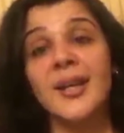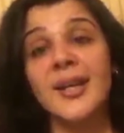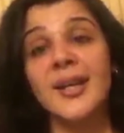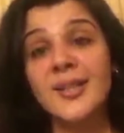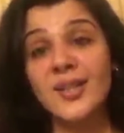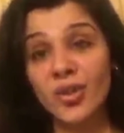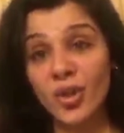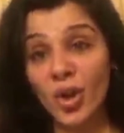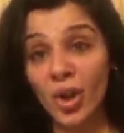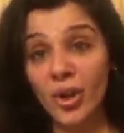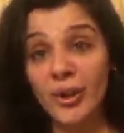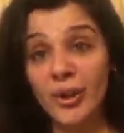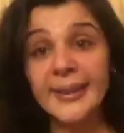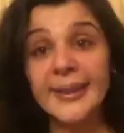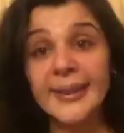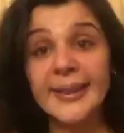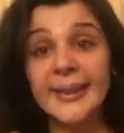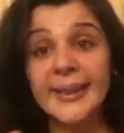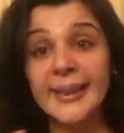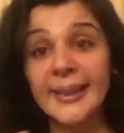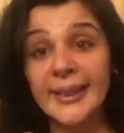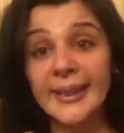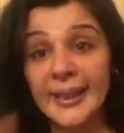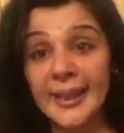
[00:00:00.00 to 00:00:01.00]
It's called
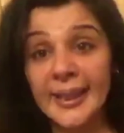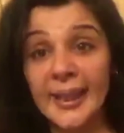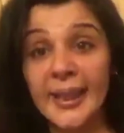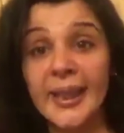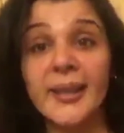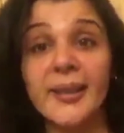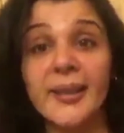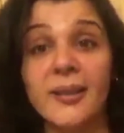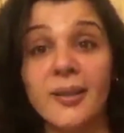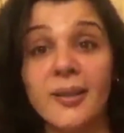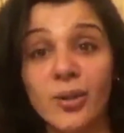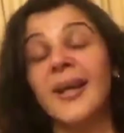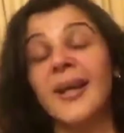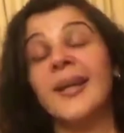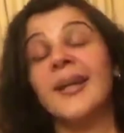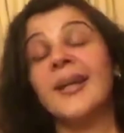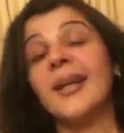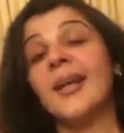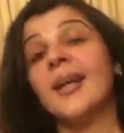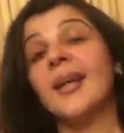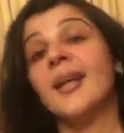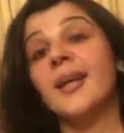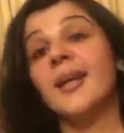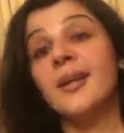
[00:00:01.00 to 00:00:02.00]
kale.
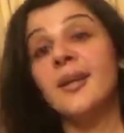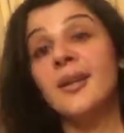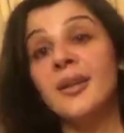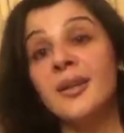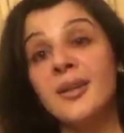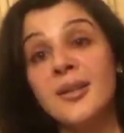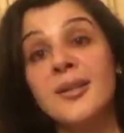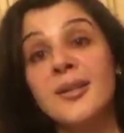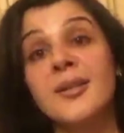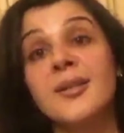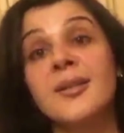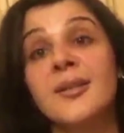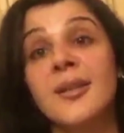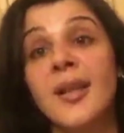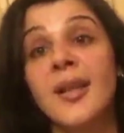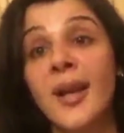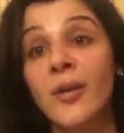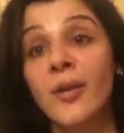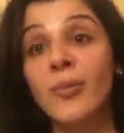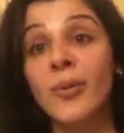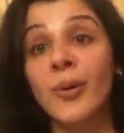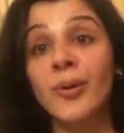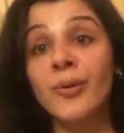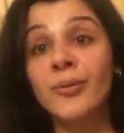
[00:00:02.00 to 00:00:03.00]
Kale is like
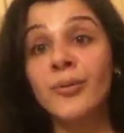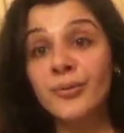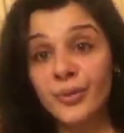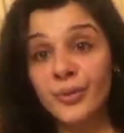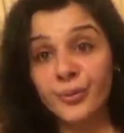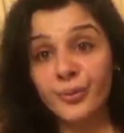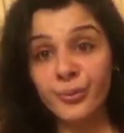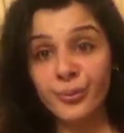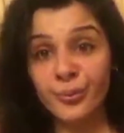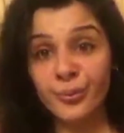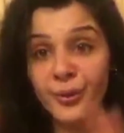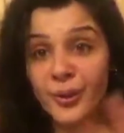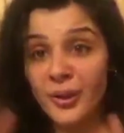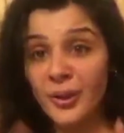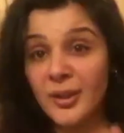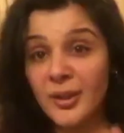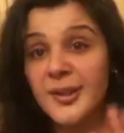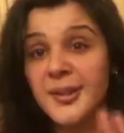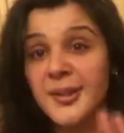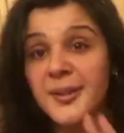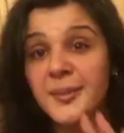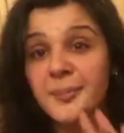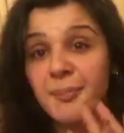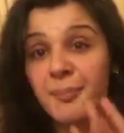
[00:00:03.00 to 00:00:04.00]
one of the world's
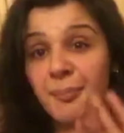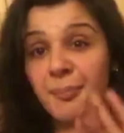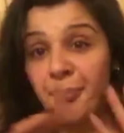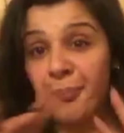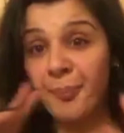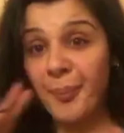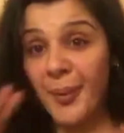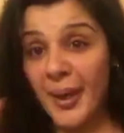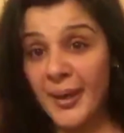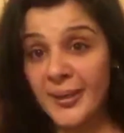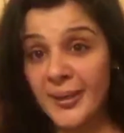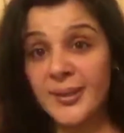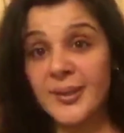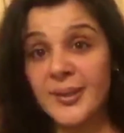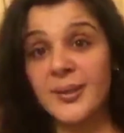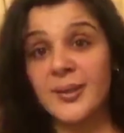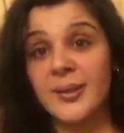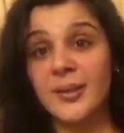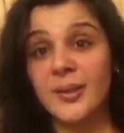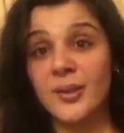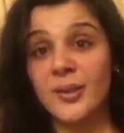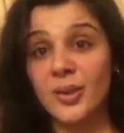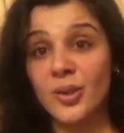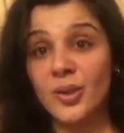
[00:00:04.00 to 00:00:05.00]
best
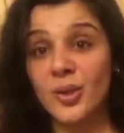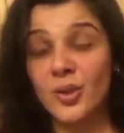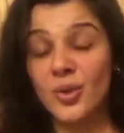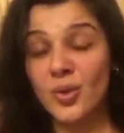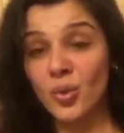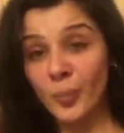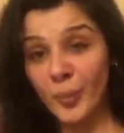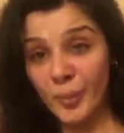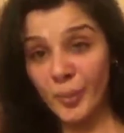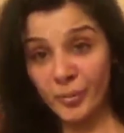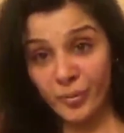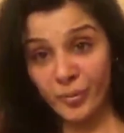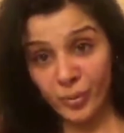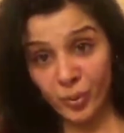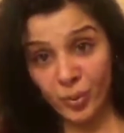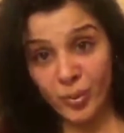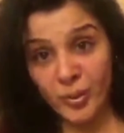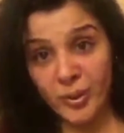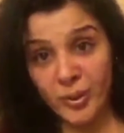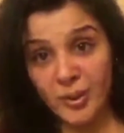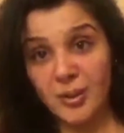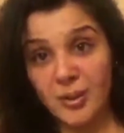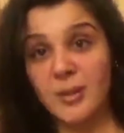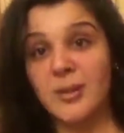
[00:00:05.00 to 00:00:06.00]

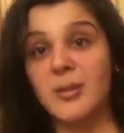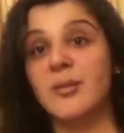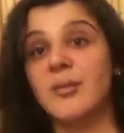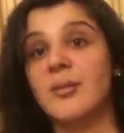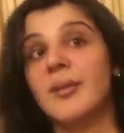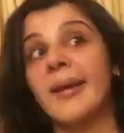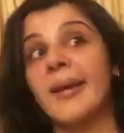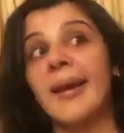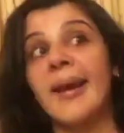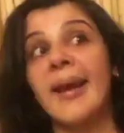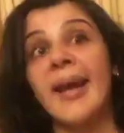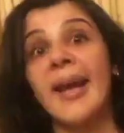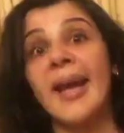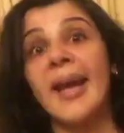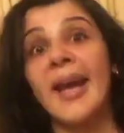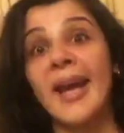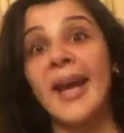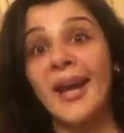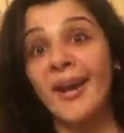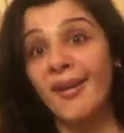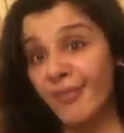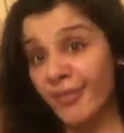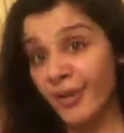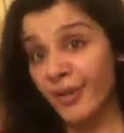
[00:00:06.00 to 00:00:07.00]
superfoods
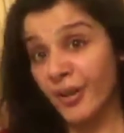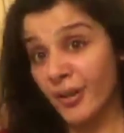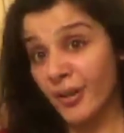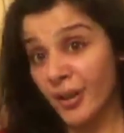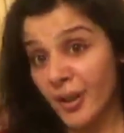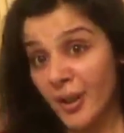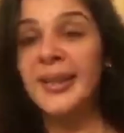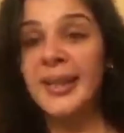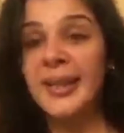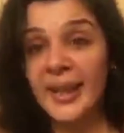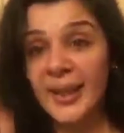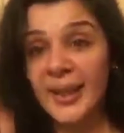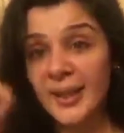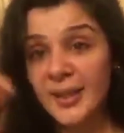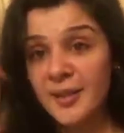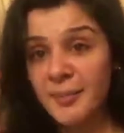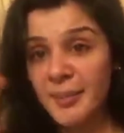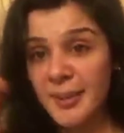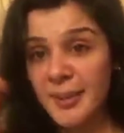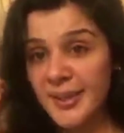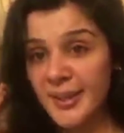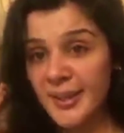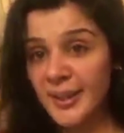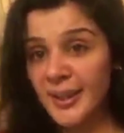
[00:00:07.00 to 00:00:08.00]
ever. Kale is
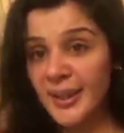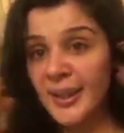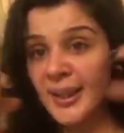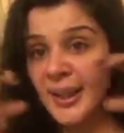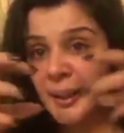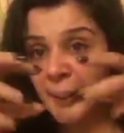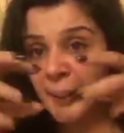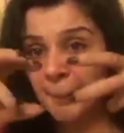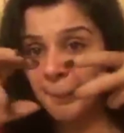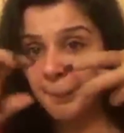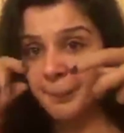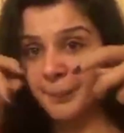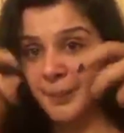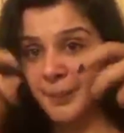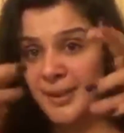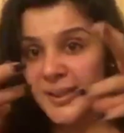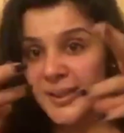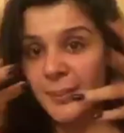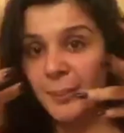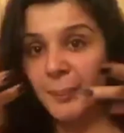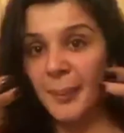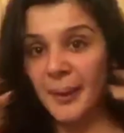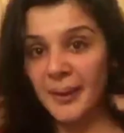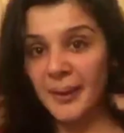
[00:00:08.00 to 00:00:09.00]
basically like it's a
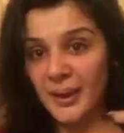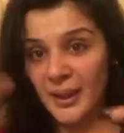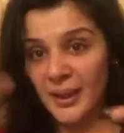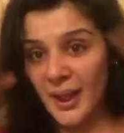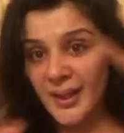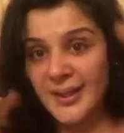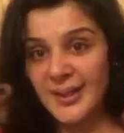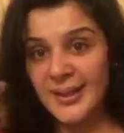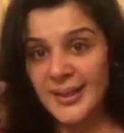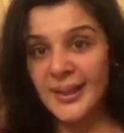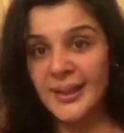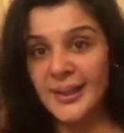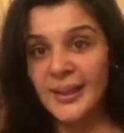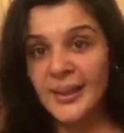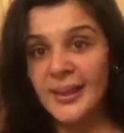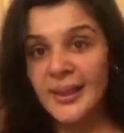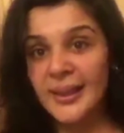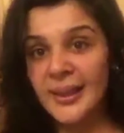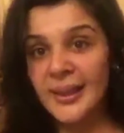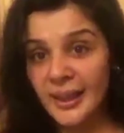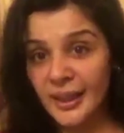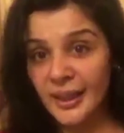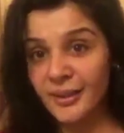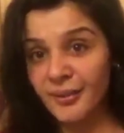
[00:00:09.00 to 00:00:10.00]
patta, it's like a
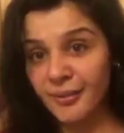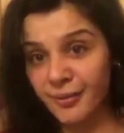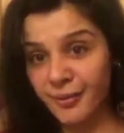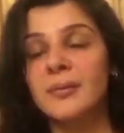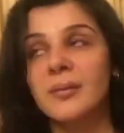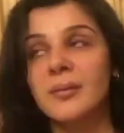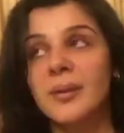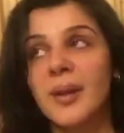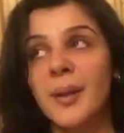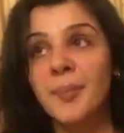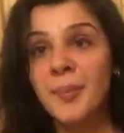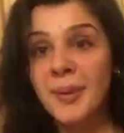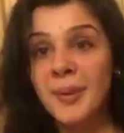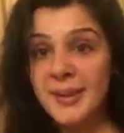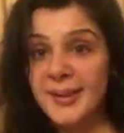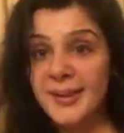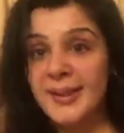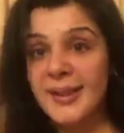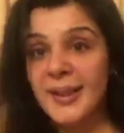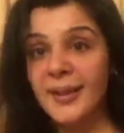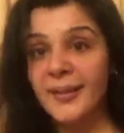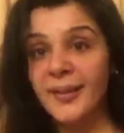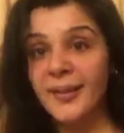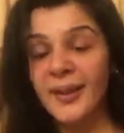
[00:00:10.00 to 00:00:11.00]
leaf. Let me see,
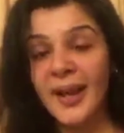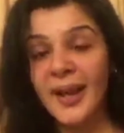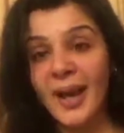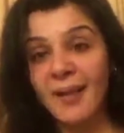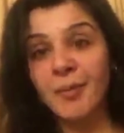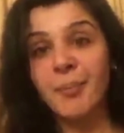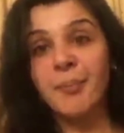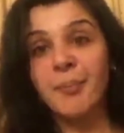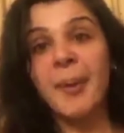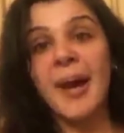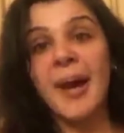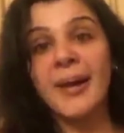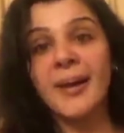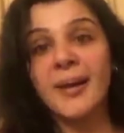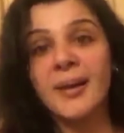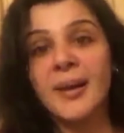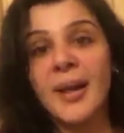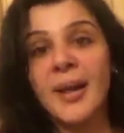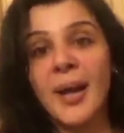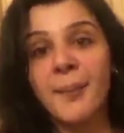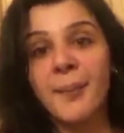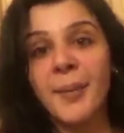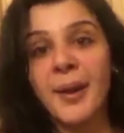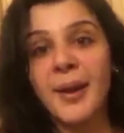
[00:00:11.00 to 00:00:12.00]
I think I have a packet.
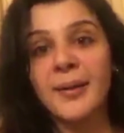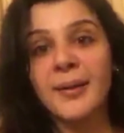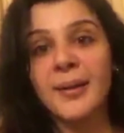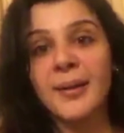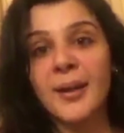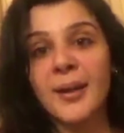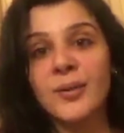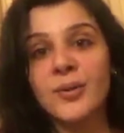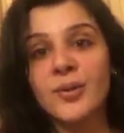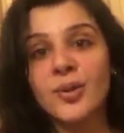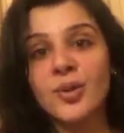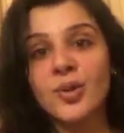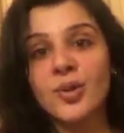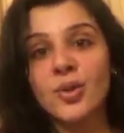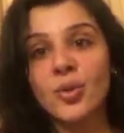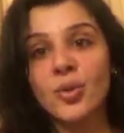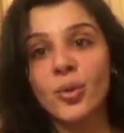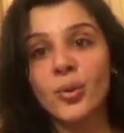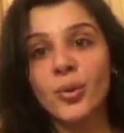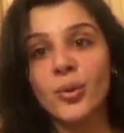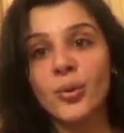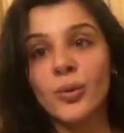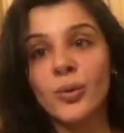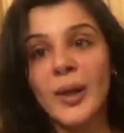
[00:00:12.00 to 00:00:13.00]
I'll just show
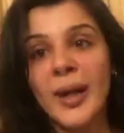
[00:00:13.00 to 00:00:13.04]
you